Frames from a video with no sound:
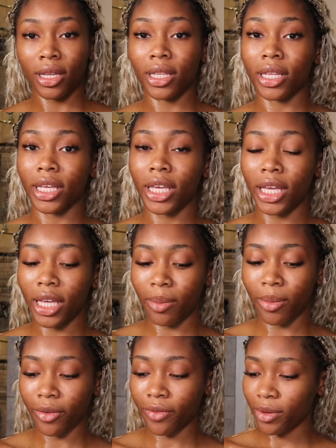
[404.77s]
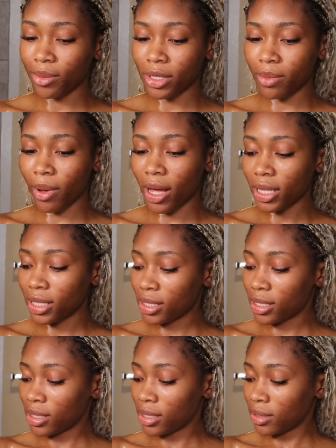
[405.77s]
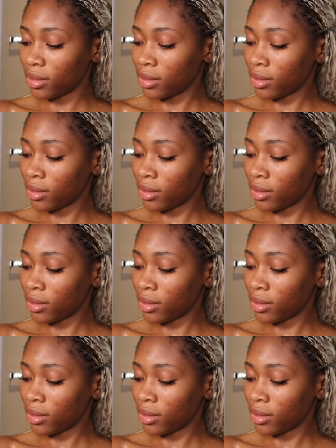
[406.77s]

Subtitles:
in the key perfume spots